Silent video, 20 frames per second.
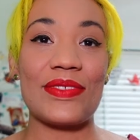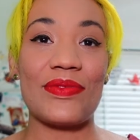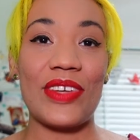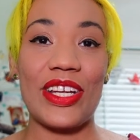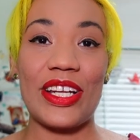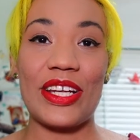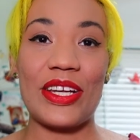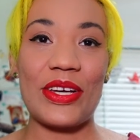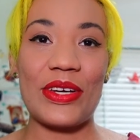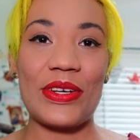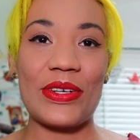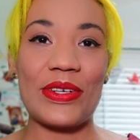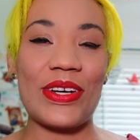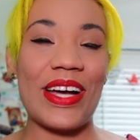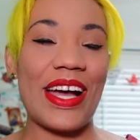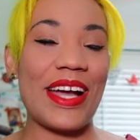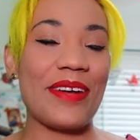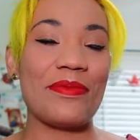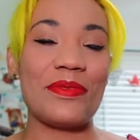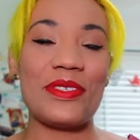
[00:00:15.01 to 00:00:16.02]
video,
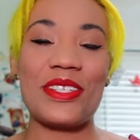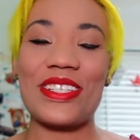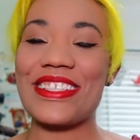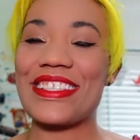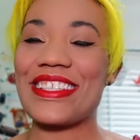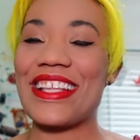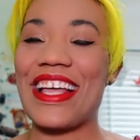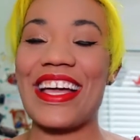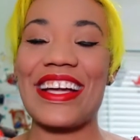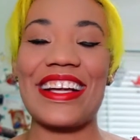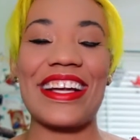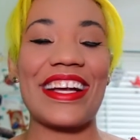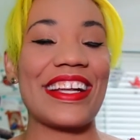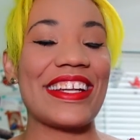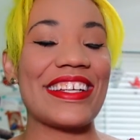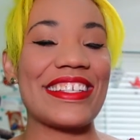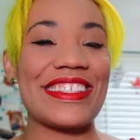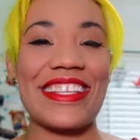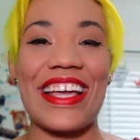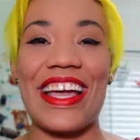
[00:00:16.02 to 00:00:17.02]
I'm just like
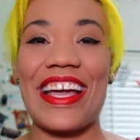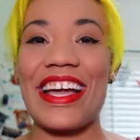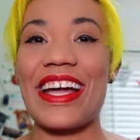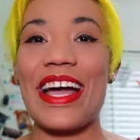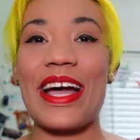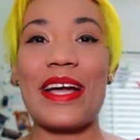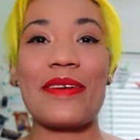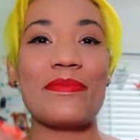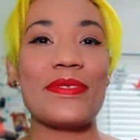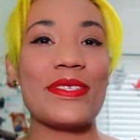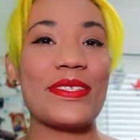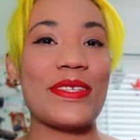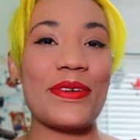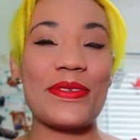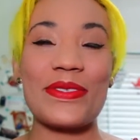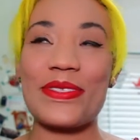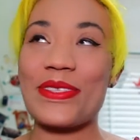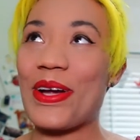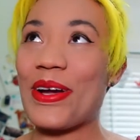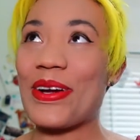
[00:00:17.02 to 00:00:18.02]
gonna say I'm
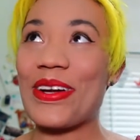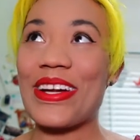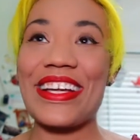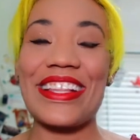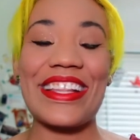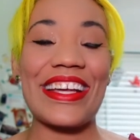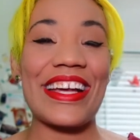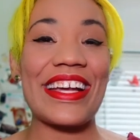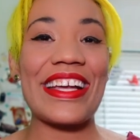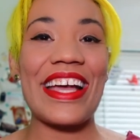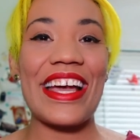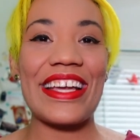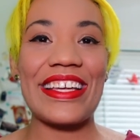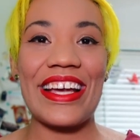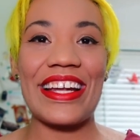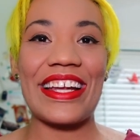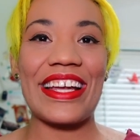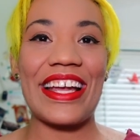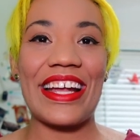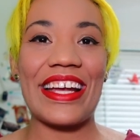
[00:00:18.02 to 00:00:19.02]
so sorry that
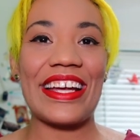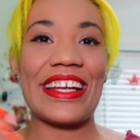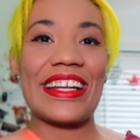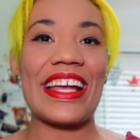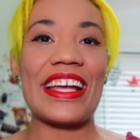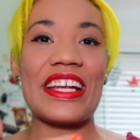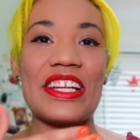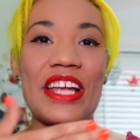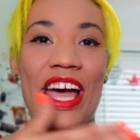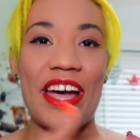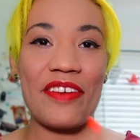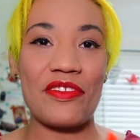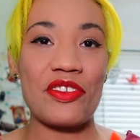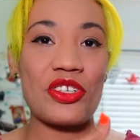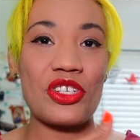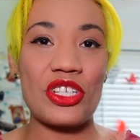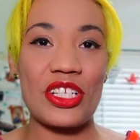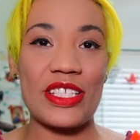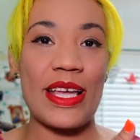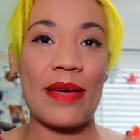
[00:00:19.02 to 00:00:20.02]
yet again,
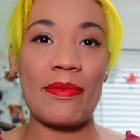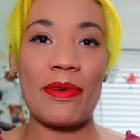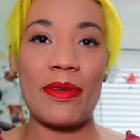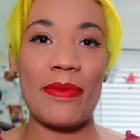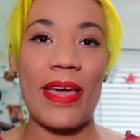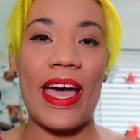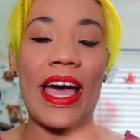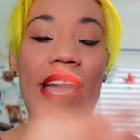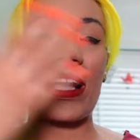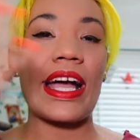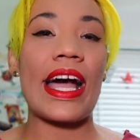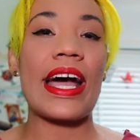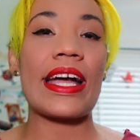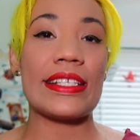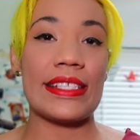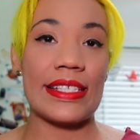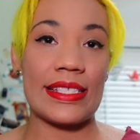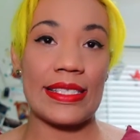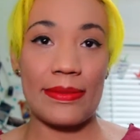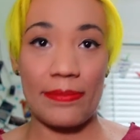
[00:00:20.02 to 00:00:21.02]
after just coming back, I
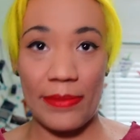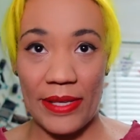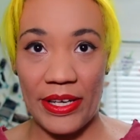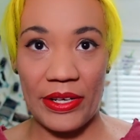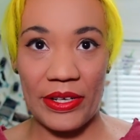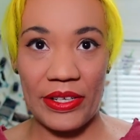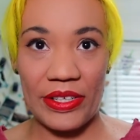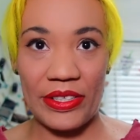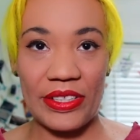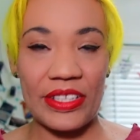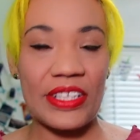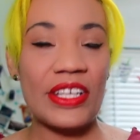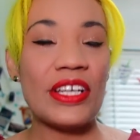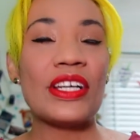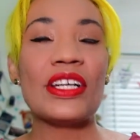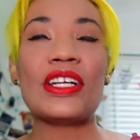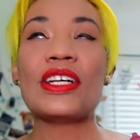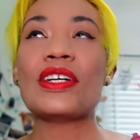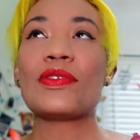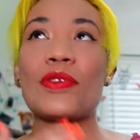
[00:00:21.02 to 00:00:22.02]
disappeared
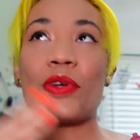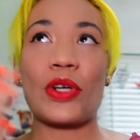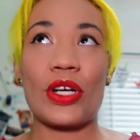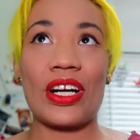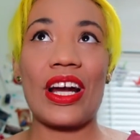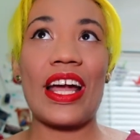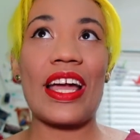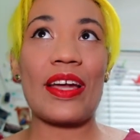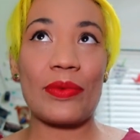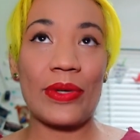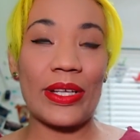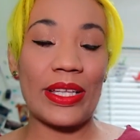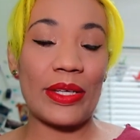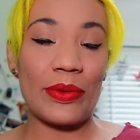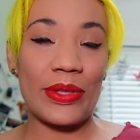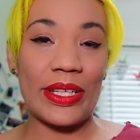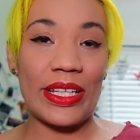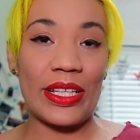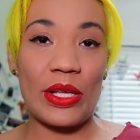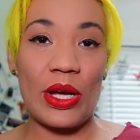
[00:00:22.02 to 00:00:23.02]
for a really,
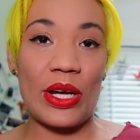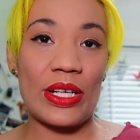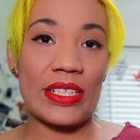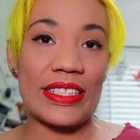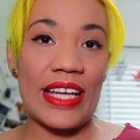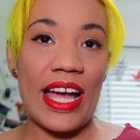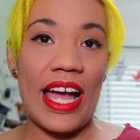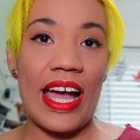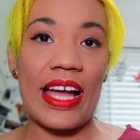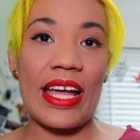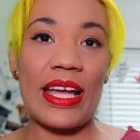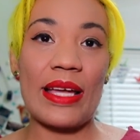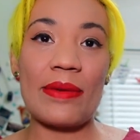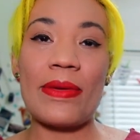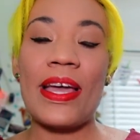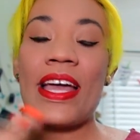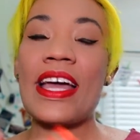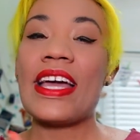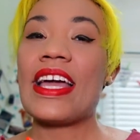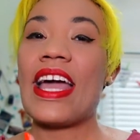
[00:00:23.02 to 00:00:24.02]
really long
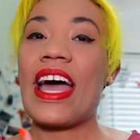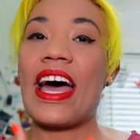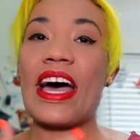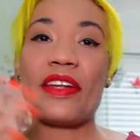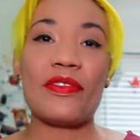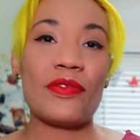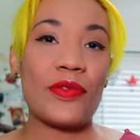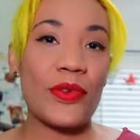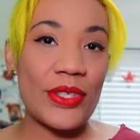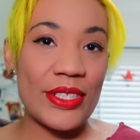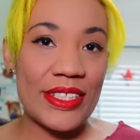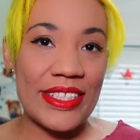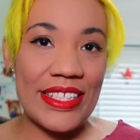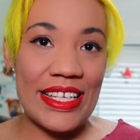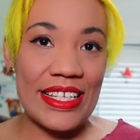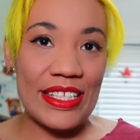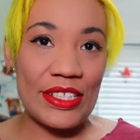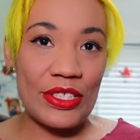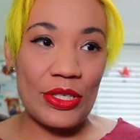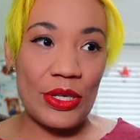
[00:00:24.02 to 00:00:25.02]
time.
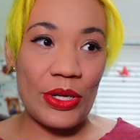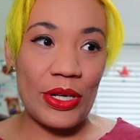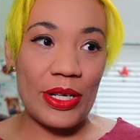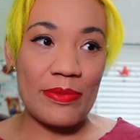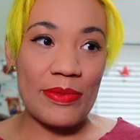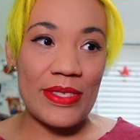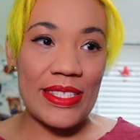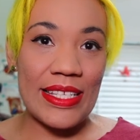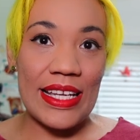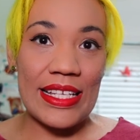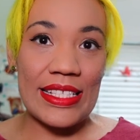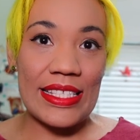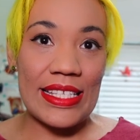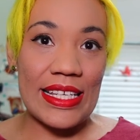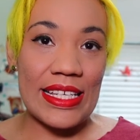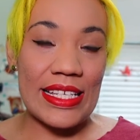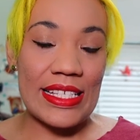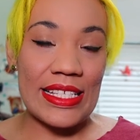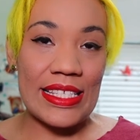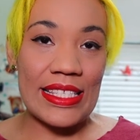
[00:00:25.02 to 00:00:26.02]
Unforeseen
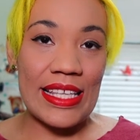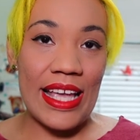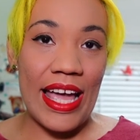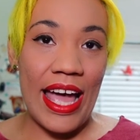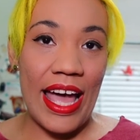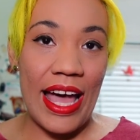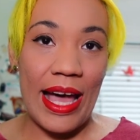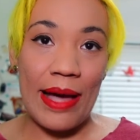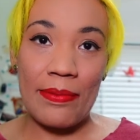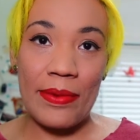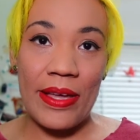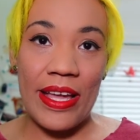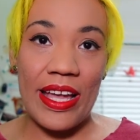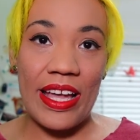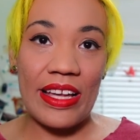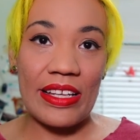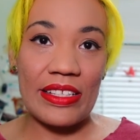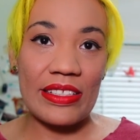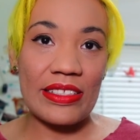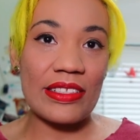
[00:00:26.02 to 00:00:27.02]
circumstances
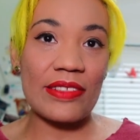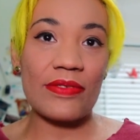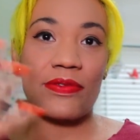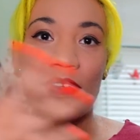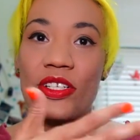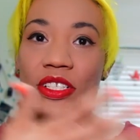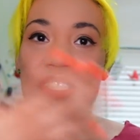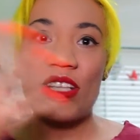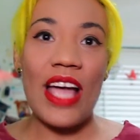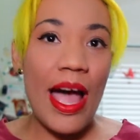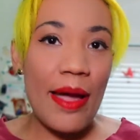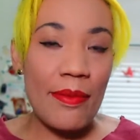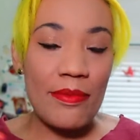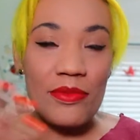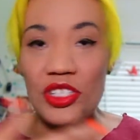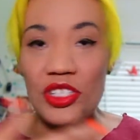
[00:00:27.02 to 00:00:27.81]
happened. First, I'm